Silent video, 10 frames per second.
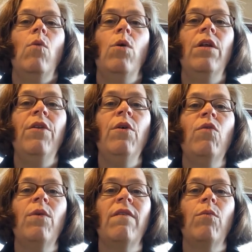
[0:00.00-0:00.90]
One of
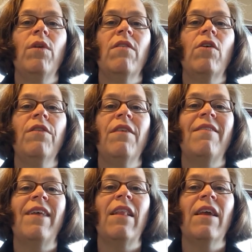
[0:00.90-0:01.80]
those was what's called the
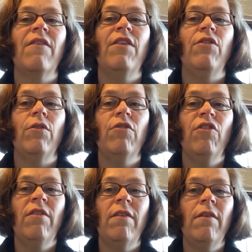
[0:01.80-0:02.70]
selling of
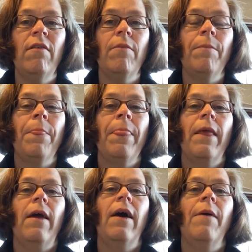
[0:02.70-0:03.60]
indulgences.
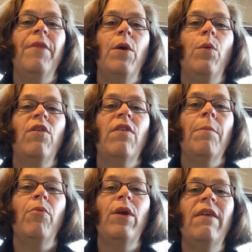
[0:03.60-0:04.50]
There were
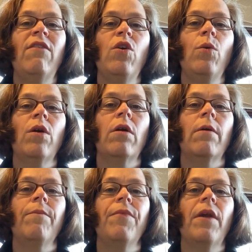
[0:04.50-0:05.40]
some priests who
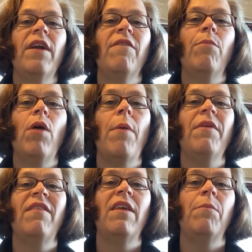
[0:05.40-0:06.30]
were kind of
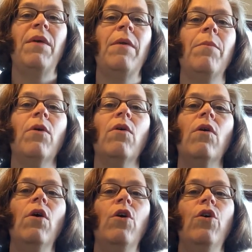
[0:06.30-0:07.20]
promising
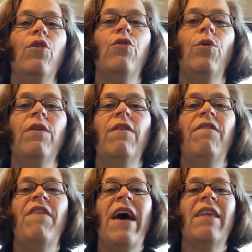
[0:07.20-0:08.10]
people sort of a
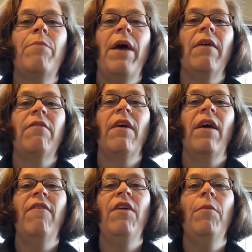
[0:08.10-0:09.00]
fast pass to
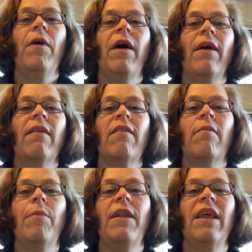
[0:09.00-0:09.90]
heaven by
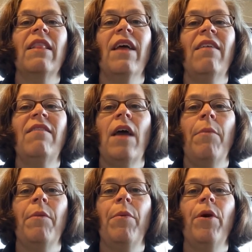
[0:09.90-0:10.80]
spending less
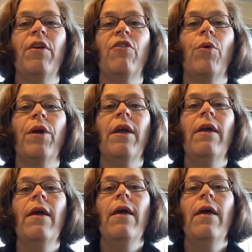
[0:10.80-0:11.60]
time in purgatory.